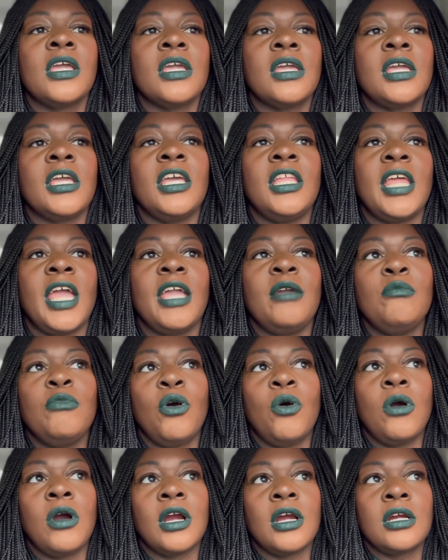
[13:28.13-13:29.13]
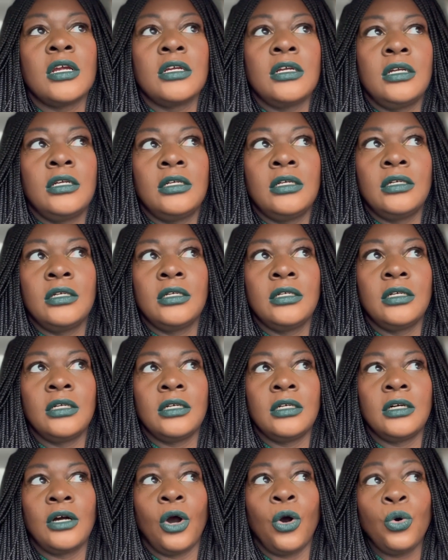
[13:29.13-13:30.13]
In a more
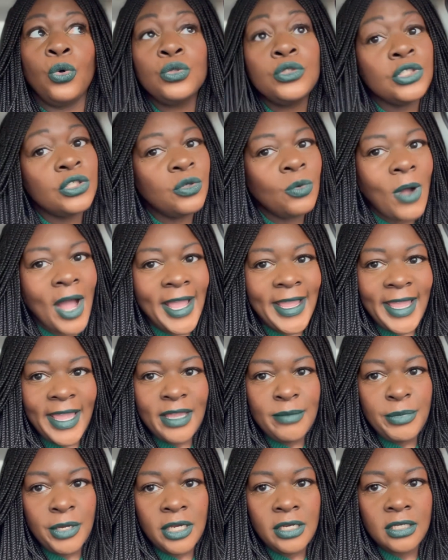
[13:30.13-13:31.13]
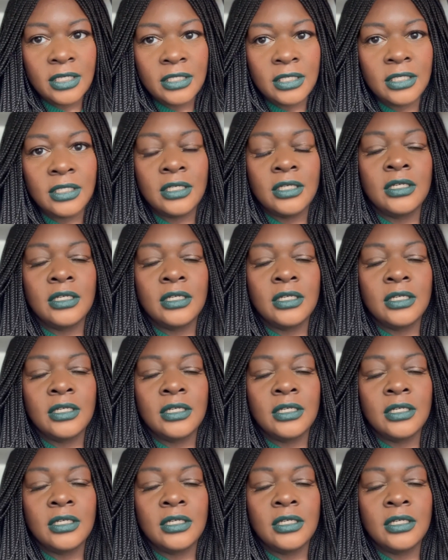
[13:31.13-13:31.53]
older YA book,